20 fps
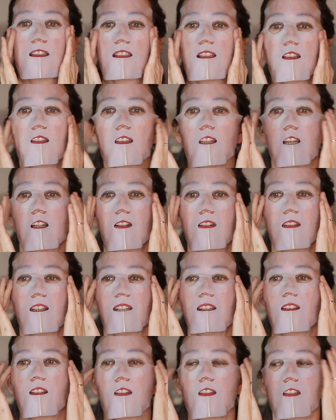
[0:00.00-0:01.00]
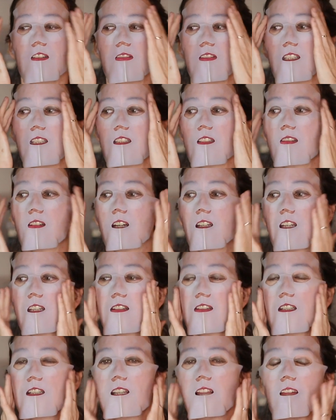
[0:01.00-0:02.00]
There's not a whole lot you can do when these are on. I
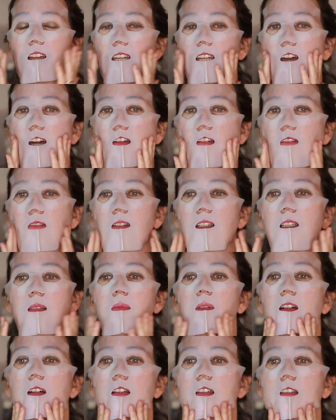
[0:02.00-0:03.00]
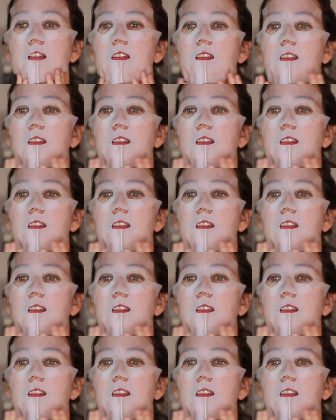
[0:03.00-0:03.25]
usually lie down and read a book.